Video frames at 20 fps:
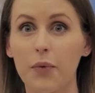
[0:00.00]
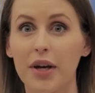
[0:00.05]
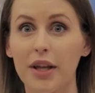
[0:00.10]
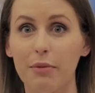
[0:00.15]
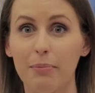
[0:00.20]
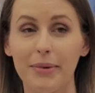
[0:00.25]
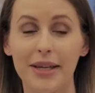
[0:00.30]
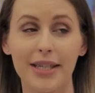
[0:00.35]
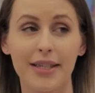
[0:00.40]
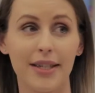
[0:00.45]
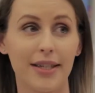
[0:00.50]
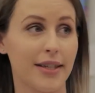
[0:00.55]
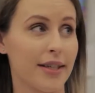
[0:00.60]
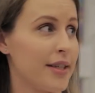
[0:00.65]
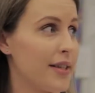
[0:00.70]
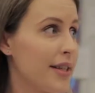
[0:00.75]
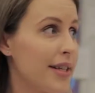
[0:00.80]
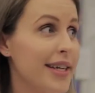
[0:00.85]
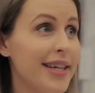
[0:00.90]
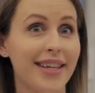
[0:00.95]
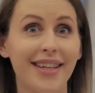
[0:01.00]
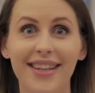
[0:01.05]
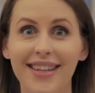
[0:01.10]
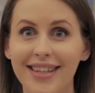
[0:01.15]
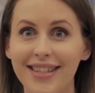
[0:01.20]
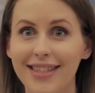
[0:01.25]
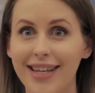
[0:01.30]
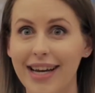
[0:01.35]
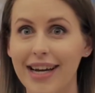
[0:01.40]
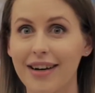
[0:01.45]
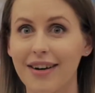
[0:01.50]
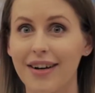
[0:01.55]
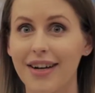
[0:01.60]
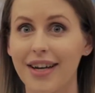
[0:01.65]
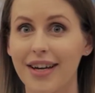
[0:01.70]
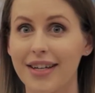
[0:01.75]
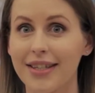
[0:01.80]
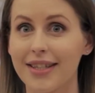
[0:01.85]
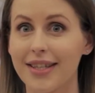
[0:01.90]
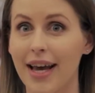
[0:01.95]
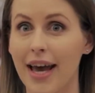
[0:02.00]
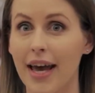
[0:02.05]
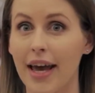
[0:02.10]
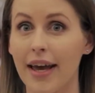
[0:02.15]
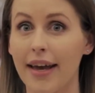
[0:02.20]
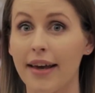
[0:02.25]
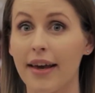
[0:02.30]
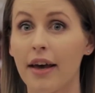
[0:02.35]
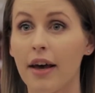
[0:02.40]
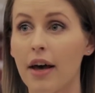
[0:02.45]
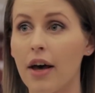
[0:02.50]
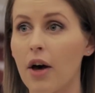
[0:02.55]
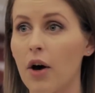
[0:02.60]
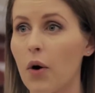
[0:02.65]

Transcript: with businesses in this area and saying,